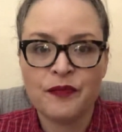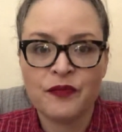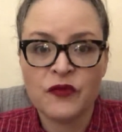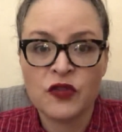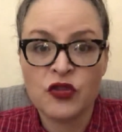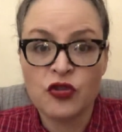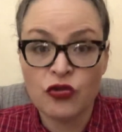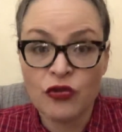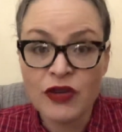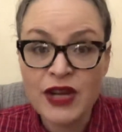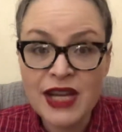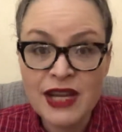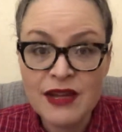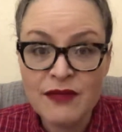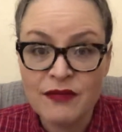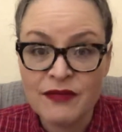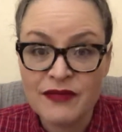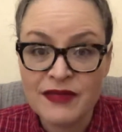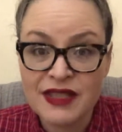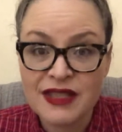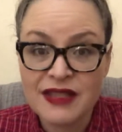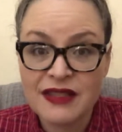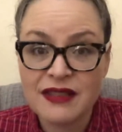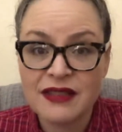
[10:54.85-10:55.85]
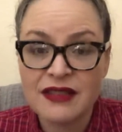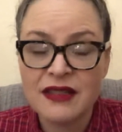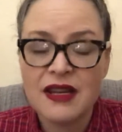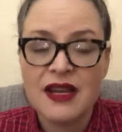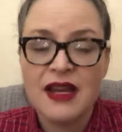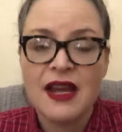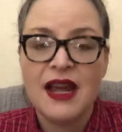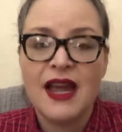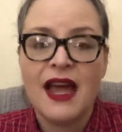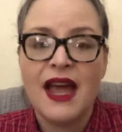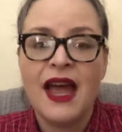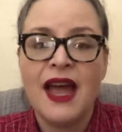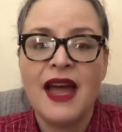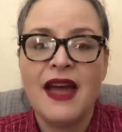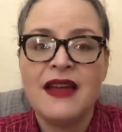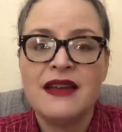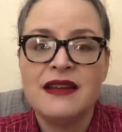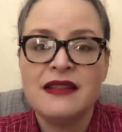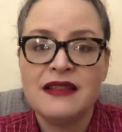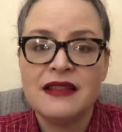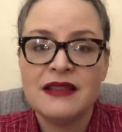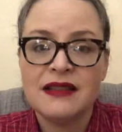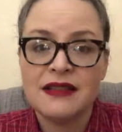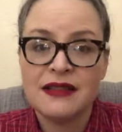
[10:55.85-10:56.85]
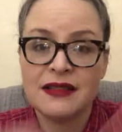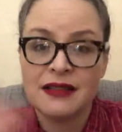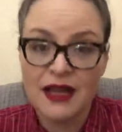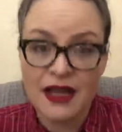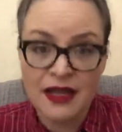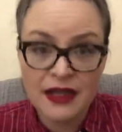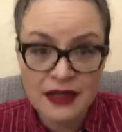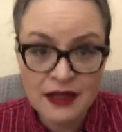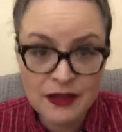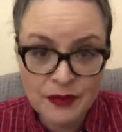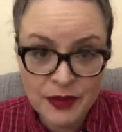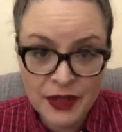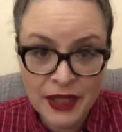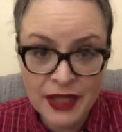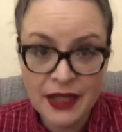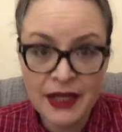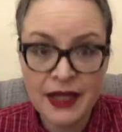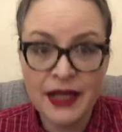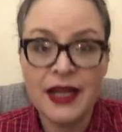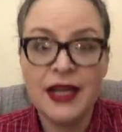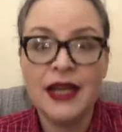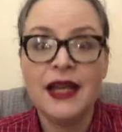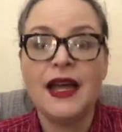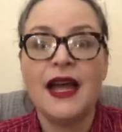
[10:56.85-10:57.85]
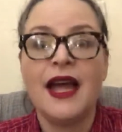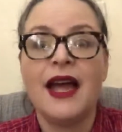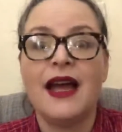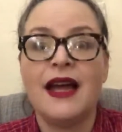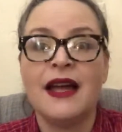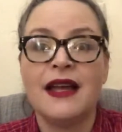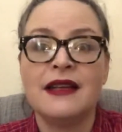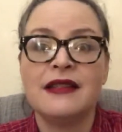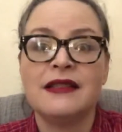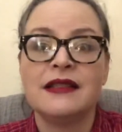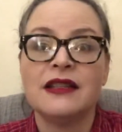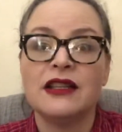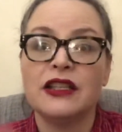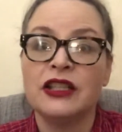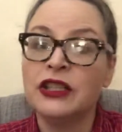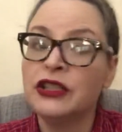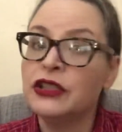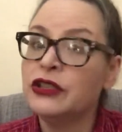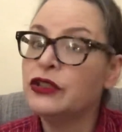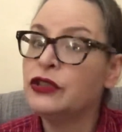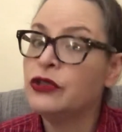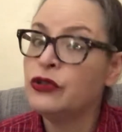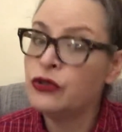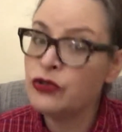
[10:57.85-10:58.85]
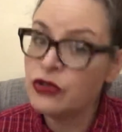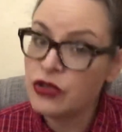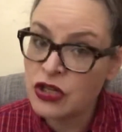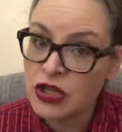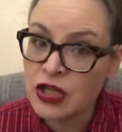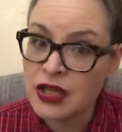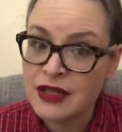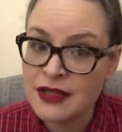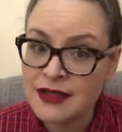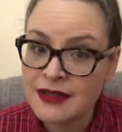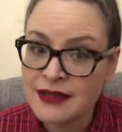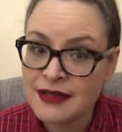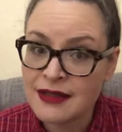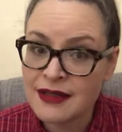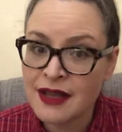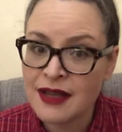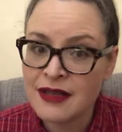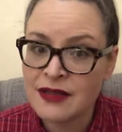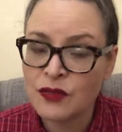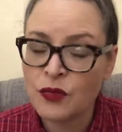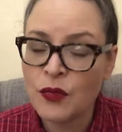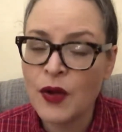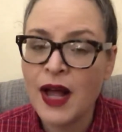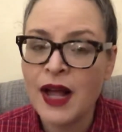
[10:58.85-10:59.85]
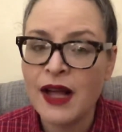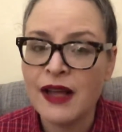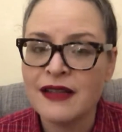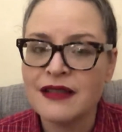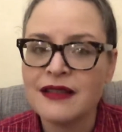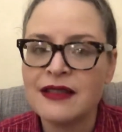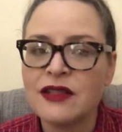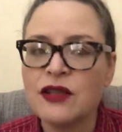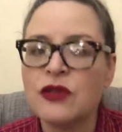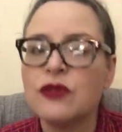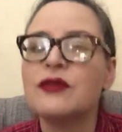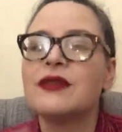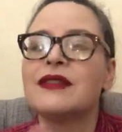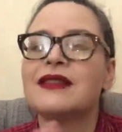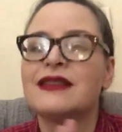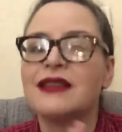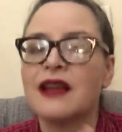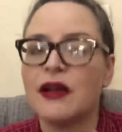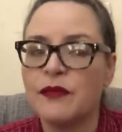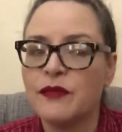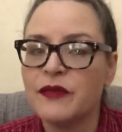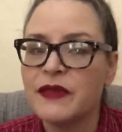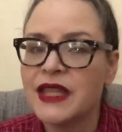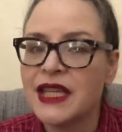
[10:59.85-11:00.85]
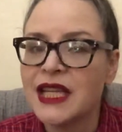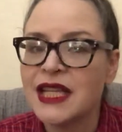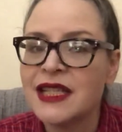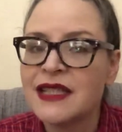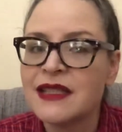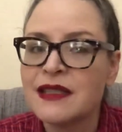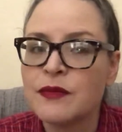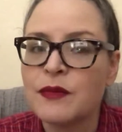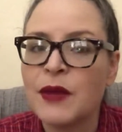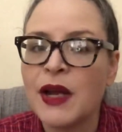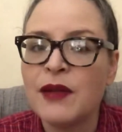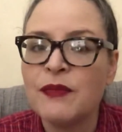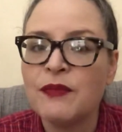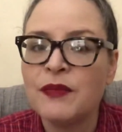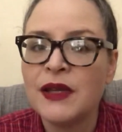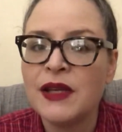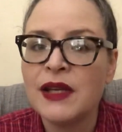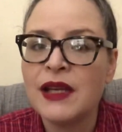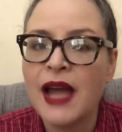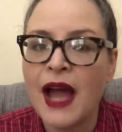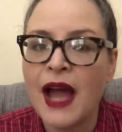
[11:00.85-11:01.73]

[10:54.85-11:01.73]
dreams and psychic ability and illusions as well. So some things might be